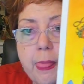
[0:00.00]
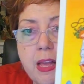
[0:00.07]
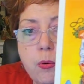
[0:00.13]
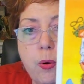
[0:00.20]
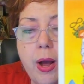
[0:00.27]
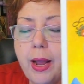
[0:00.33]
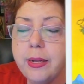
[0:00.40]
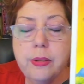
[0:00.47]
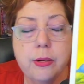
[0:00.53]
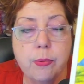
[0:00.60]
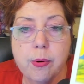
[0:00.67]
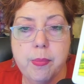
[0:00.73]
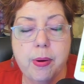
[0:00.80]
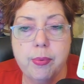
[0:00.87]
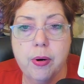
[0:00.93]
Well, I couldn't
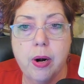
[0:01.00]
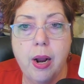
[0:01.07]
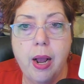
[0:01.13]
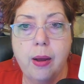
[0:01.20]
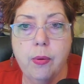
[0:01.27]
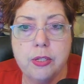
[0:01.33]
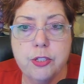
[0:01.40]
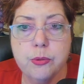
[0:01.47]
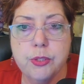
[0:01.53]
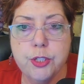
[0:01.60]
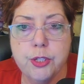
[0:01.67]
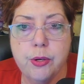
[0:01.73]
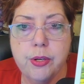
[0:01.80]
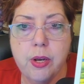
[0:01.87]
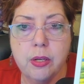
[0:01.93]
remember. I just want to
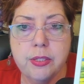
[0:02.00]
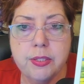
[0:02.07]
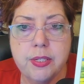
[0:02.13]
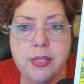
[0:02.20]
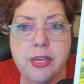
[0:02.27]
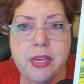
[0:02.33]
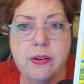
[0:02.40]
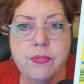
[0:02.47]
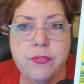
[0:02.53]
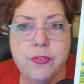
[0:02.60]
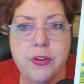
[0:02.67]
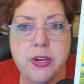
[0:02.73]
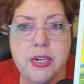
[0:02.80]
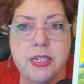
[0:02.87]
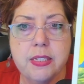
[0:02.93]
show you all. You see the
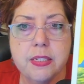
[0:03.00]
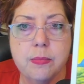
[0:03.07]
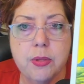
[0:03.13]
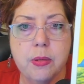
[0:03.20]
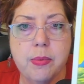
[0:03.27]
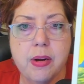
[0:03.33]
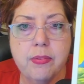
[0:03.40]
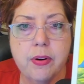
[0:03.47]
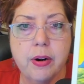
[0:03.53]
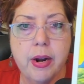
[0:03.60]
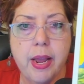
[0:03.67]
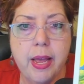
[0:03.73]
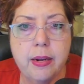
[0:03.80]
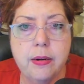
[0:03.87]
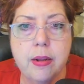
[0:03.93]
infinity symbol above her
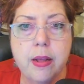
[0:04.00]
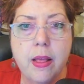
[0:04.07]
head?